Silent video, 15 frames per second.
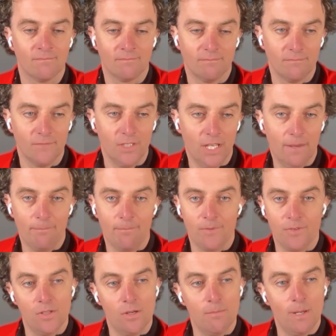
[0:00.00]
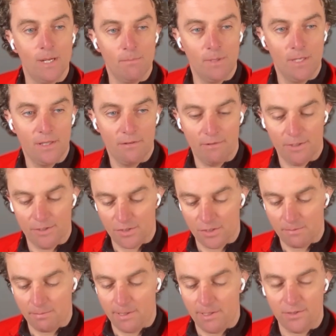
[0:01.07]
Yeah, it's not about being the
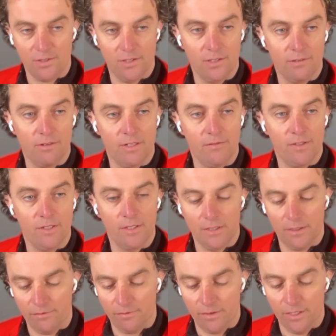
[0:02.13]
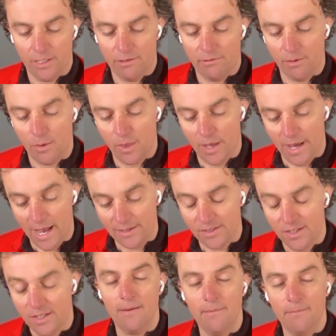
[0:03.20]
richest person in the graveyard. I definitely agree with that.
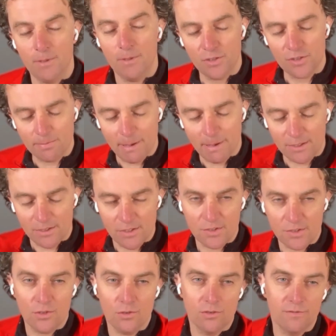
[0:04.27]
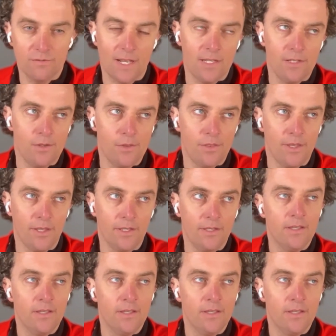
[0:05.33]
But just back to this store of value thing.